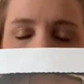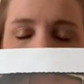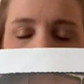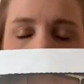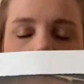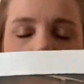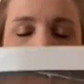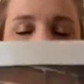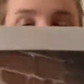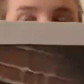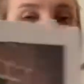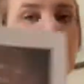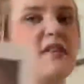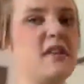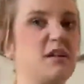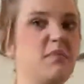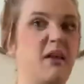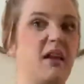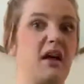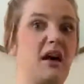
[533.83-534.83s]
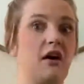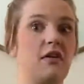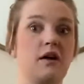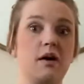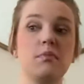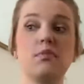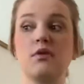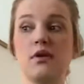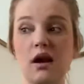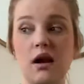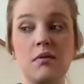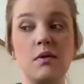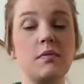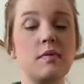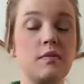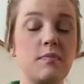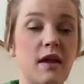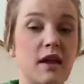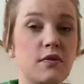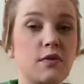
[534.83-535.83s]
I want you to think about how that probably
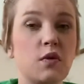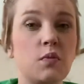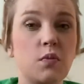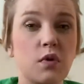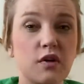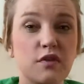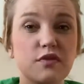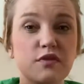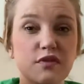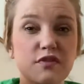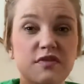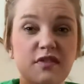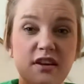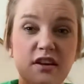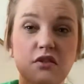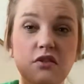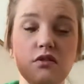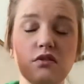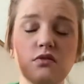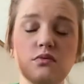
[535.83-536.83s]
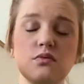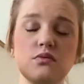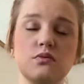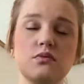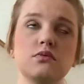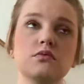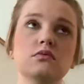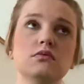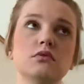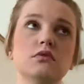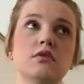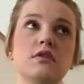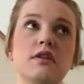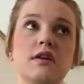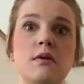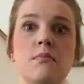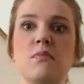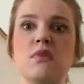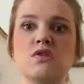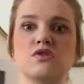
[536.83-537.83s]
made the wolf feel, the
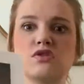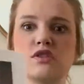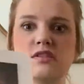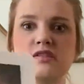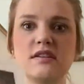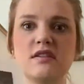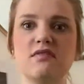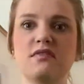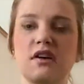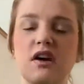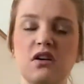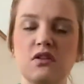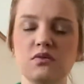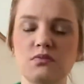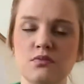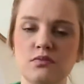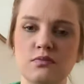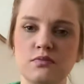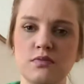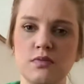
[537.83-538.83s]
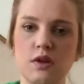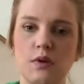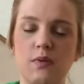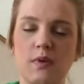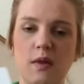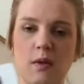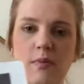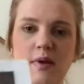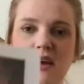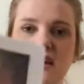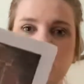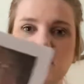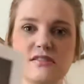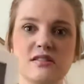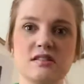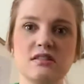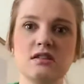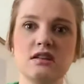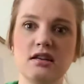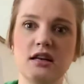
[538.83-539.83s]
emotions he felt. And the pig
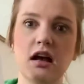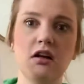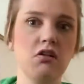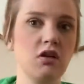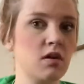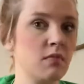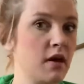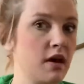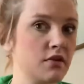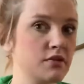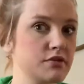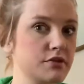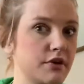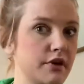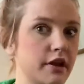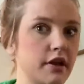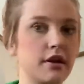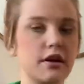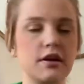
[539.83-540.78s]
is yelling about his granny.